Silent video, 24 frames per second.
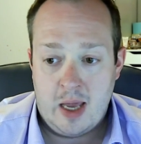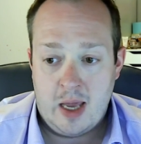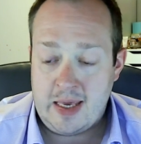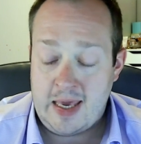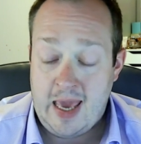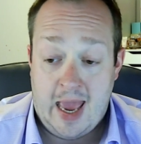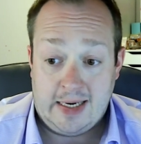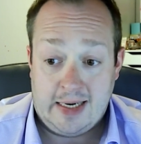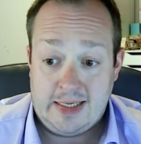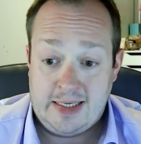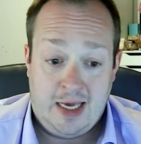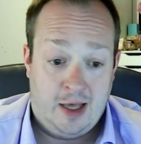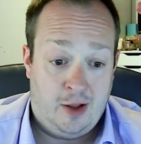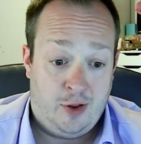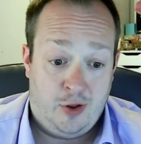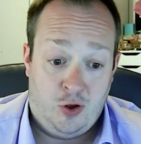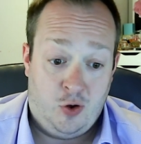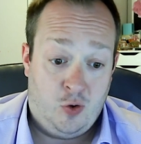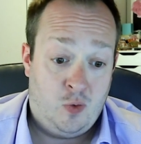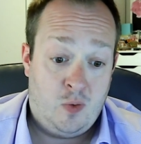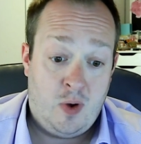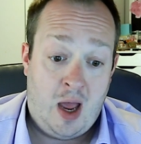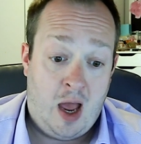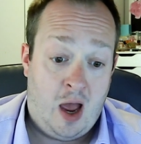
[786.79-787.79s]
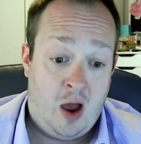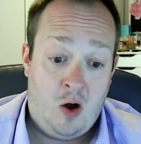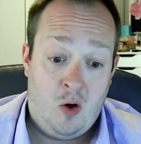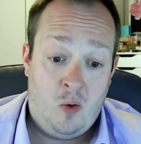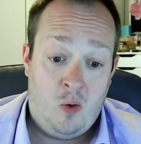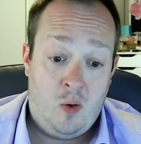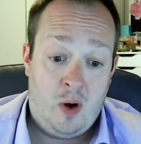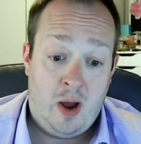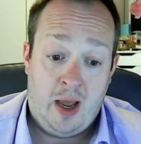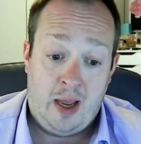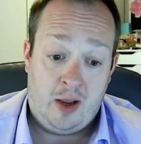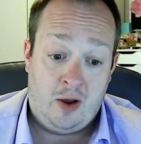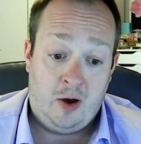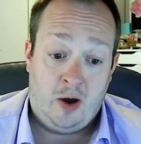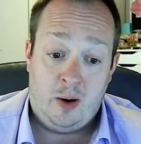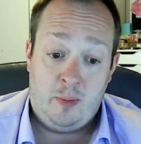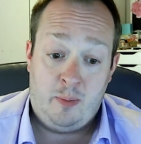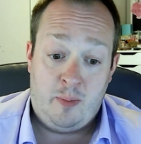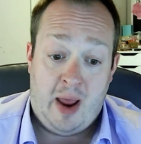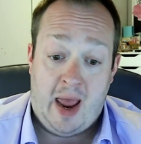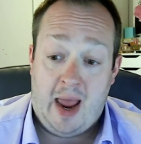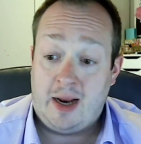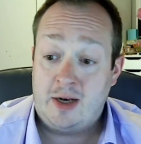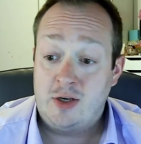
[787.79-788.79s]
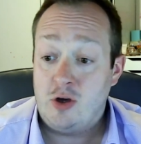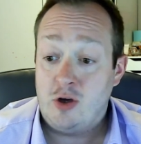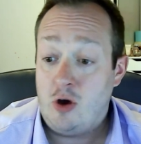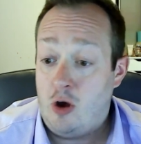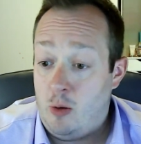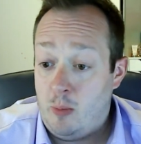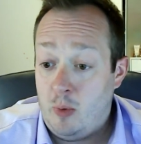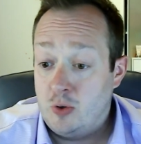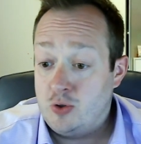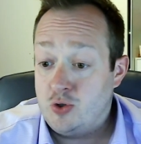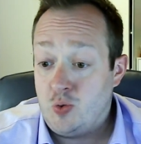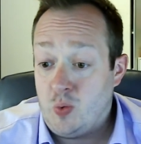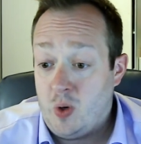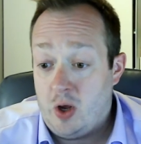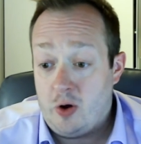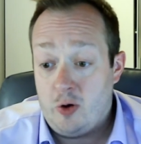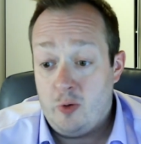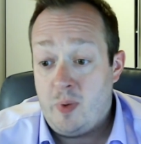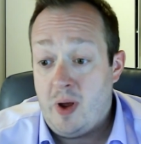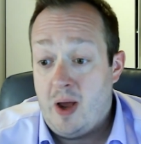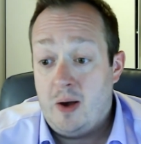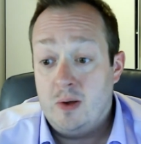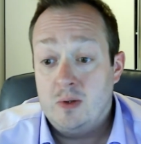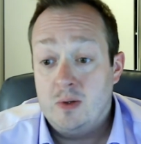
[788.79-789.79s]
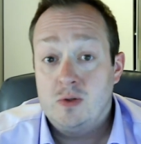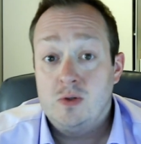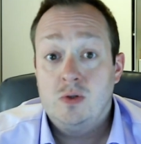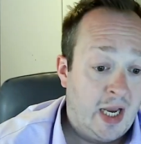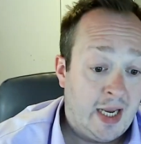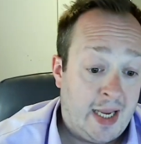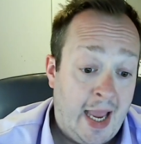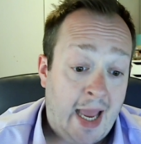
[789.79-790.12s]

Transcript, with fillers: I can't tell you how I got back to almost 300 pounds.